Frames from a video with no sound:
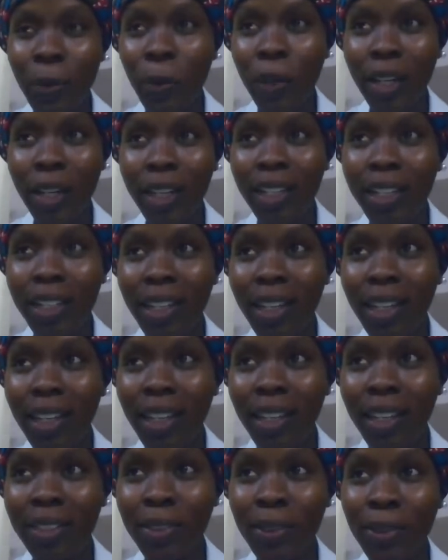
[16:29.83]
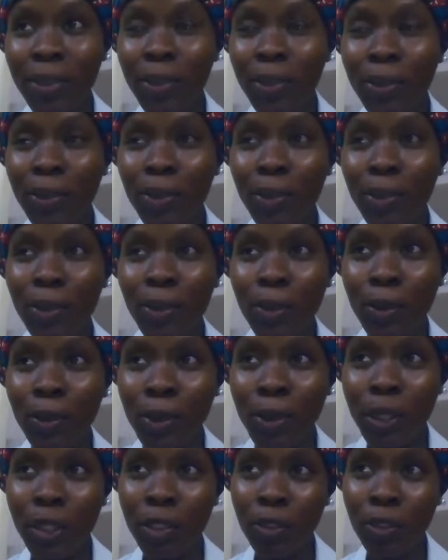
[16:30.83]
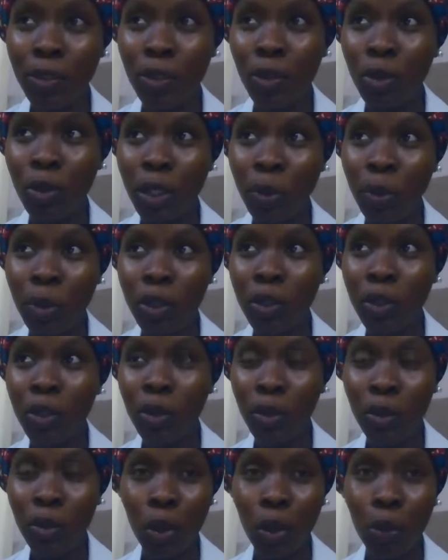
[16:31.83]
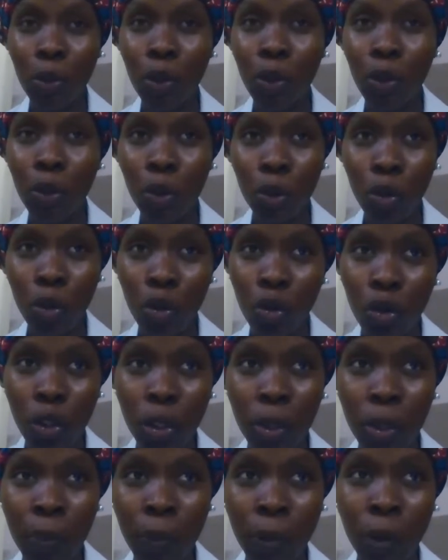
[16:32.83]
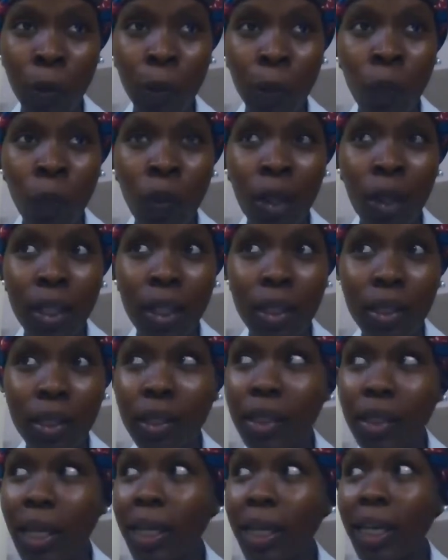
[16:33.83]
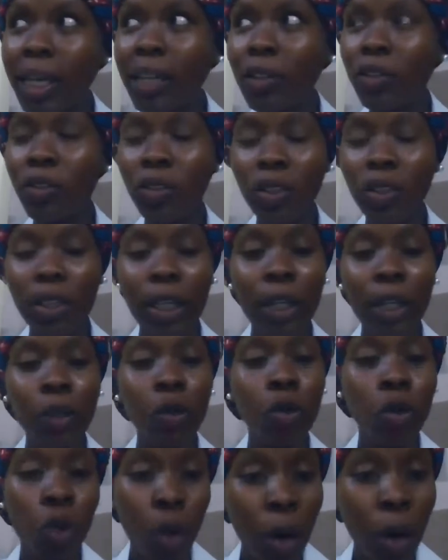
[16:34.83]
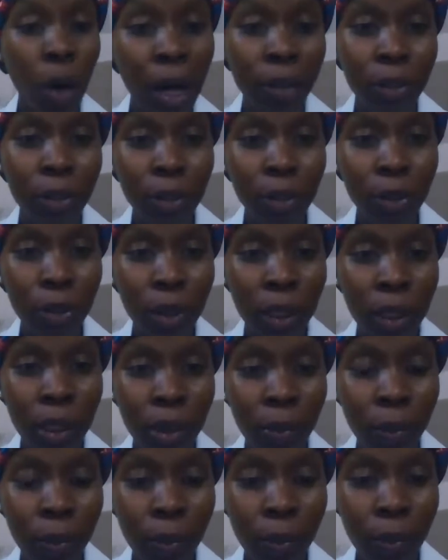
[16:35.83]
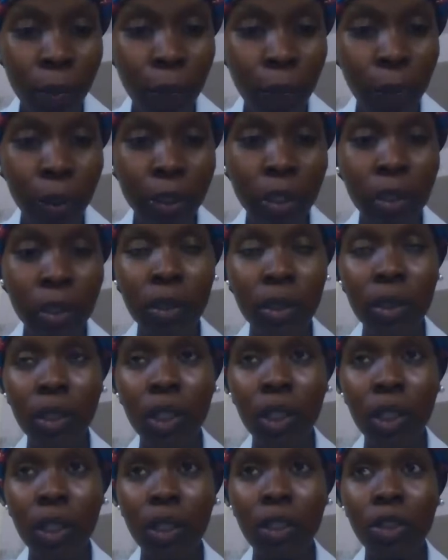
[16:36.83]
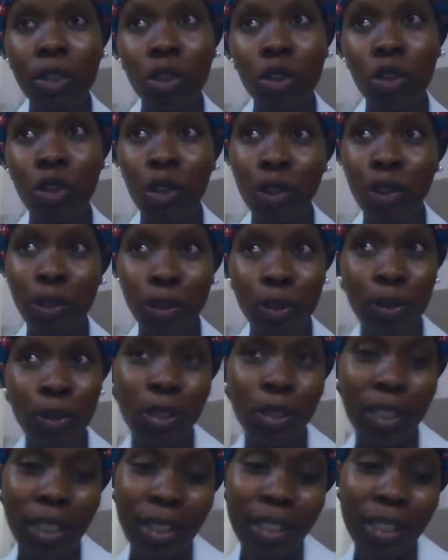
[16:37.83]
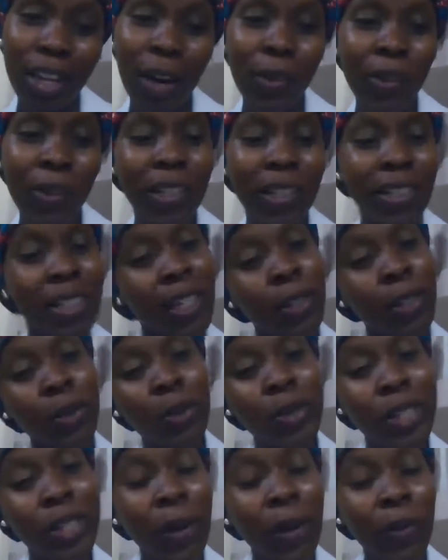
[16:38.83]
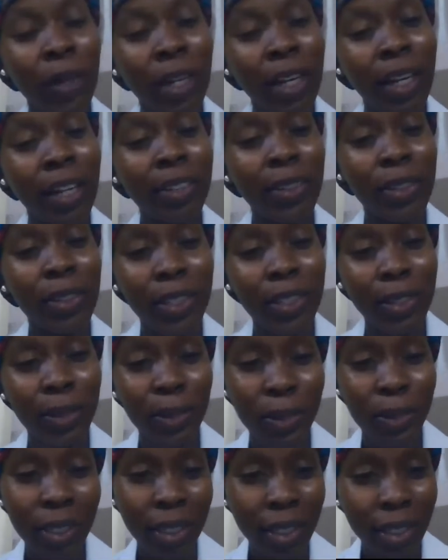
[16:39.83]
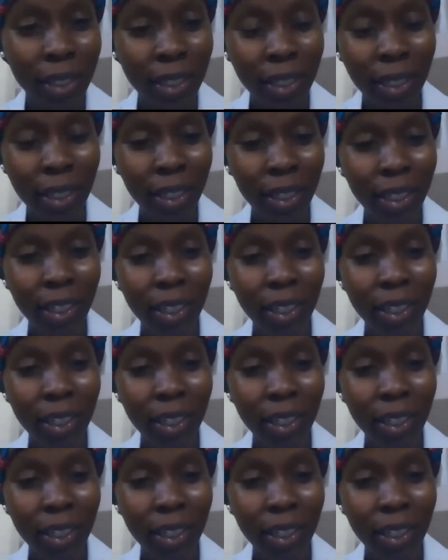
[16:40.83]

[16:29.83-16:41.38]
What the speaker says: weird excuse, because if you really want to do something, you'd go for it, but that kind of thing that you know how to do it, but just to sit down and settle down and actually do this thing.